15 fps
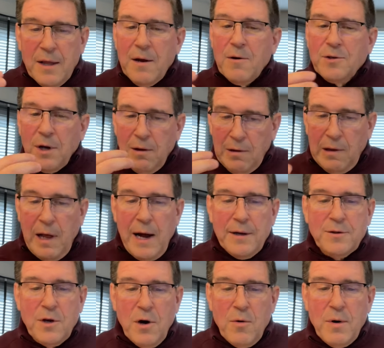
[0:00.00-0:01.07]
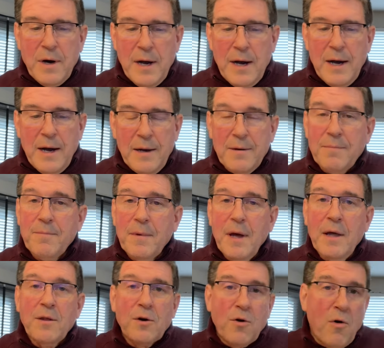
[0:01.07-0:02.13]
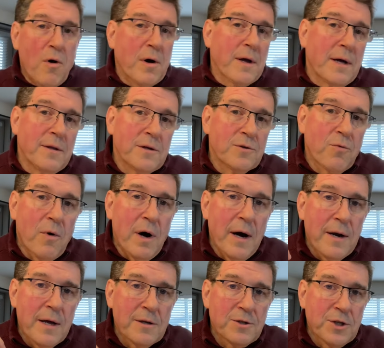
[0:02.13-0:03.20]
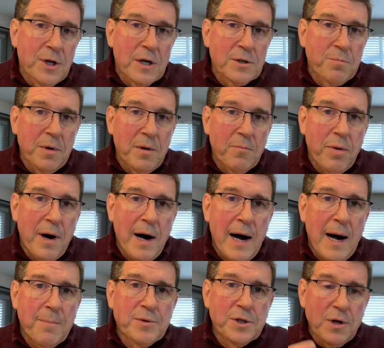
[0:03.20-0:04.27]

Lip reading: There's a lot going on, and the cork on this wine has just been popped.